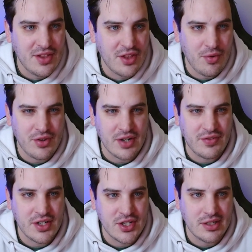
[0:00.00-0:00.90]
This was
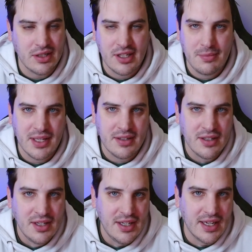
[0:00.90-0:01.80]
nerfed just a little bit.
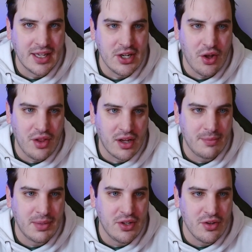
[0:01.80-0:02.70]
It can no longer
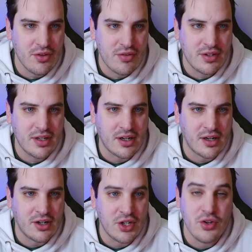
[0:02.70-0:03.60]
be used,
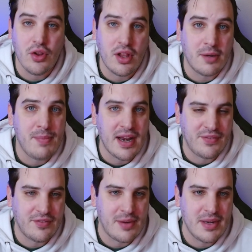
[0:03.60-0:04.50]
or you no longer
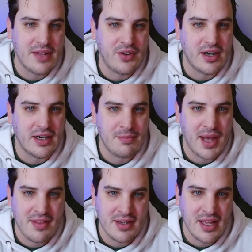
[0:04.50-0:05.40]
benefit from it if you're
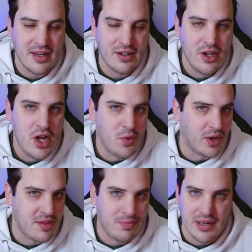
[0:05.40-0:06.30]
incapacitated,
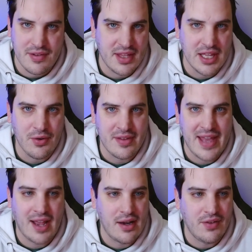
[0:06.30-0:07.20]
whereas previously it was
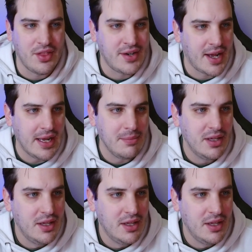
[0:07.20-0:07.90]
active all the time.